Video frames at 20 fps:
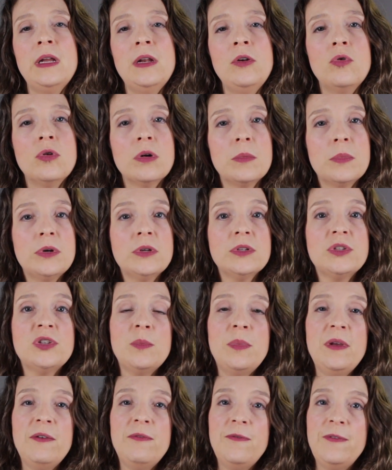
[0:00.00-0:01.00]
normal to
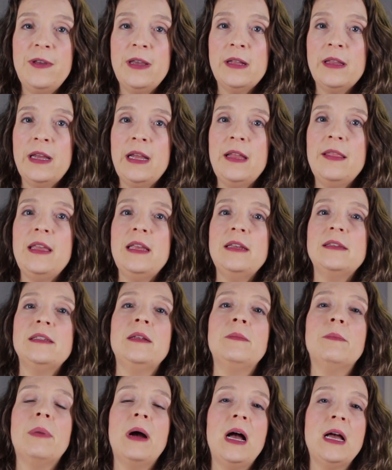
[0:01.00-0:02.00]
be feeling these
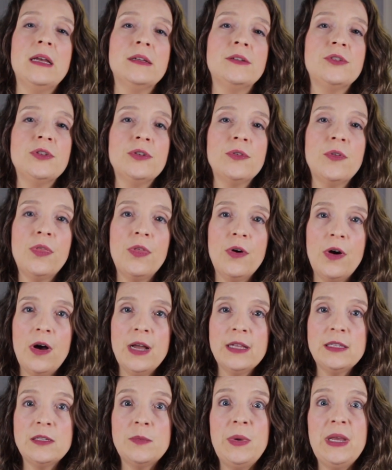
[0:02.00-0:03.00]
imposter
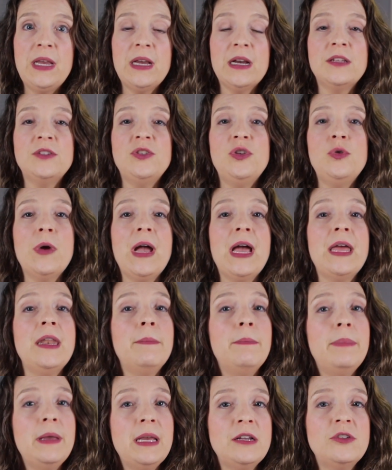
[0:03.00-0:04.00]
thoughts because you had a
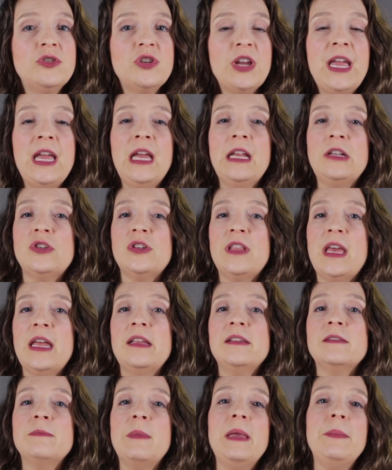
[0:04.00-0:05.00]
big change that
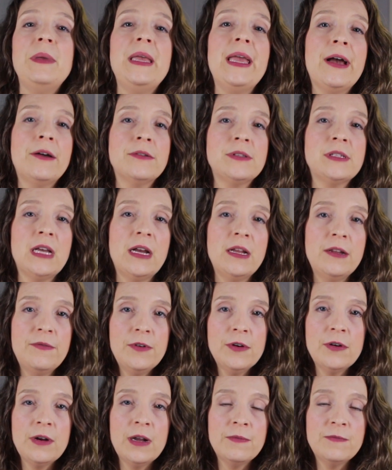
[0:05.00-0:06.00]
is maybe outside of
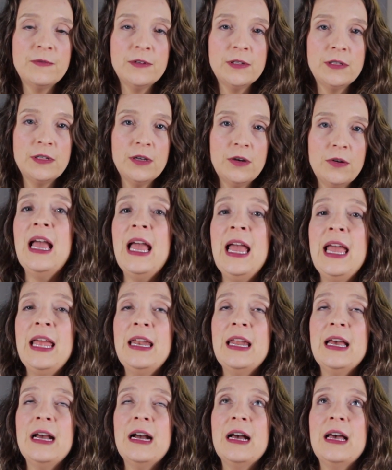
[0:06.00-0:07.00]
your comfort zone.
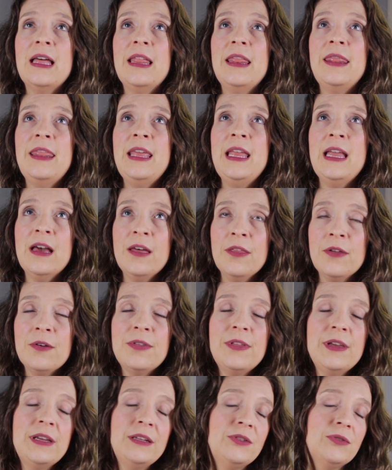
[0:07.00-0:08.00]
And the other
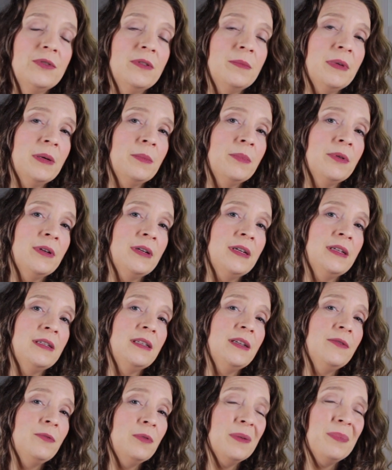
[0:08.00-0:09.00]
thing to remember is,
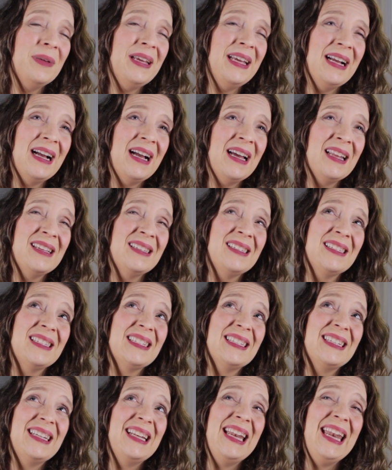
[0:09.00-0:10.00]
if we're being
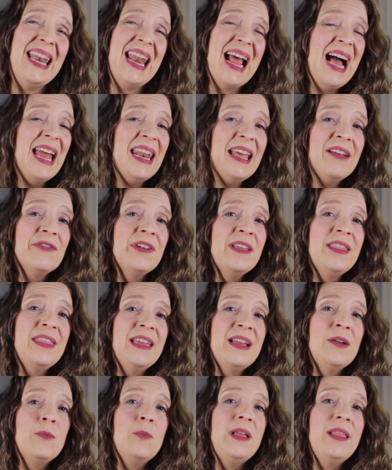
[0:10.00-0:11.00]
honest, not
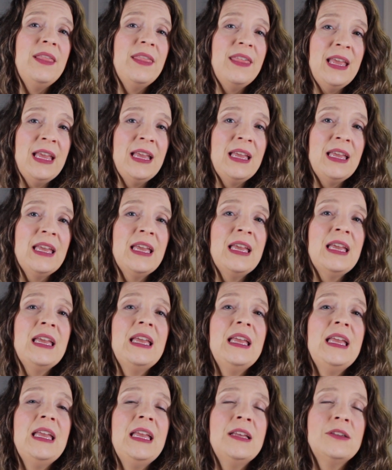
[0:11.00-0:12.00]
everything we think
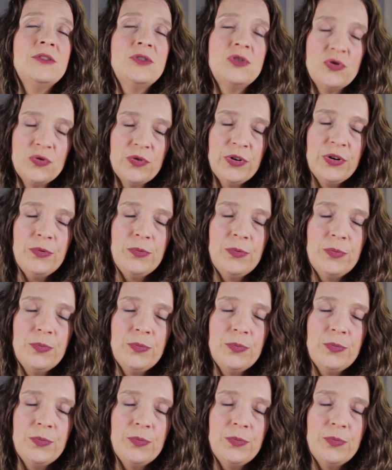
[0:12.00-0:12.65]
is true.